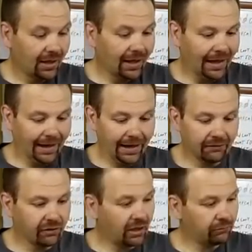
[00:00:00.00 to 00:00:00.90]
I have
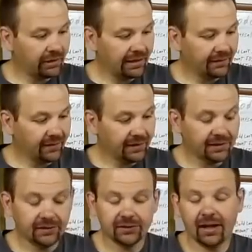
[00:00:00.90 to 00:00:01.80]
not read
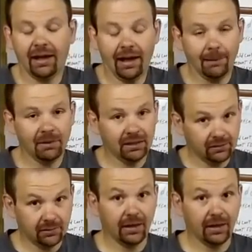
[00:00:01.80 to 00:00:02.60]
these. I mean,